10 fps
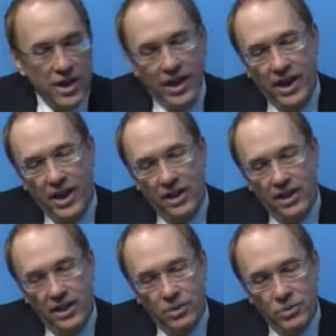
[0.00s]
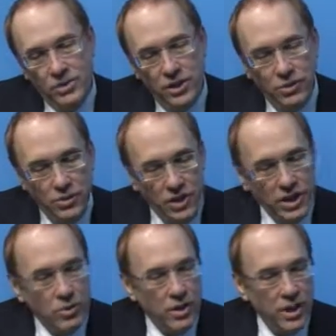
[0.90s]
And it was a
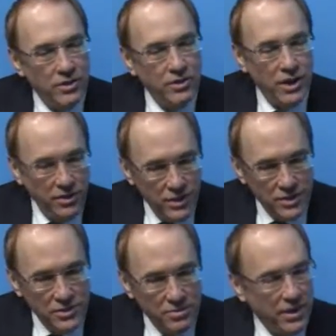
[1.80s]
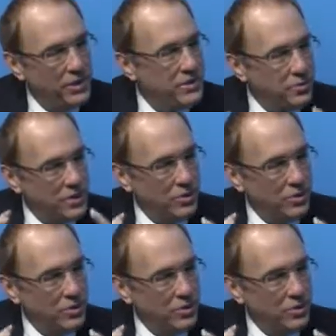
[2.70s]
unique way to say these are the patients with the